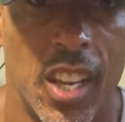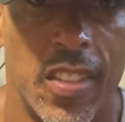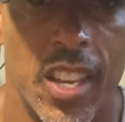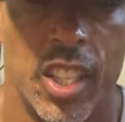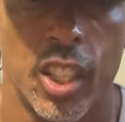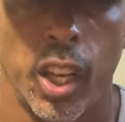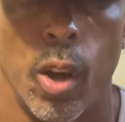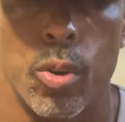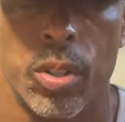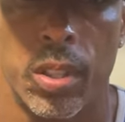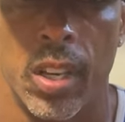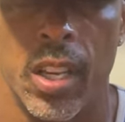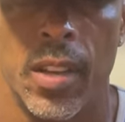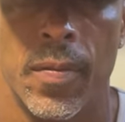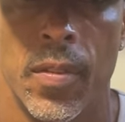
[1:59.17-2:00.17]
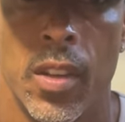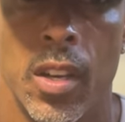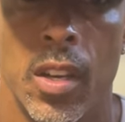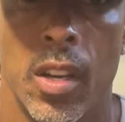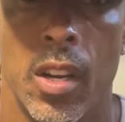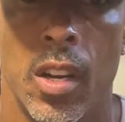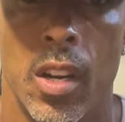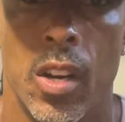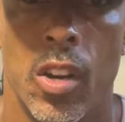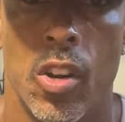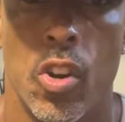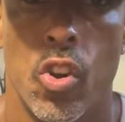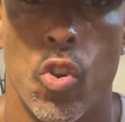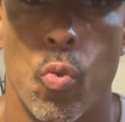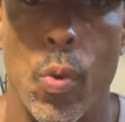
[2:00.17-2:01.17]
to this closely.
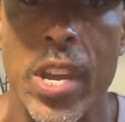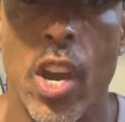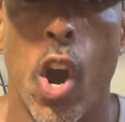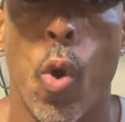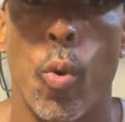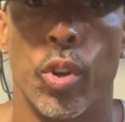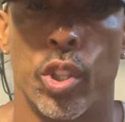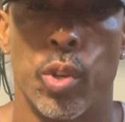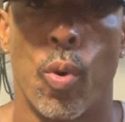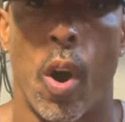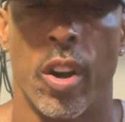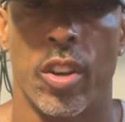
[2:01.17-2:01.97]
We owe it to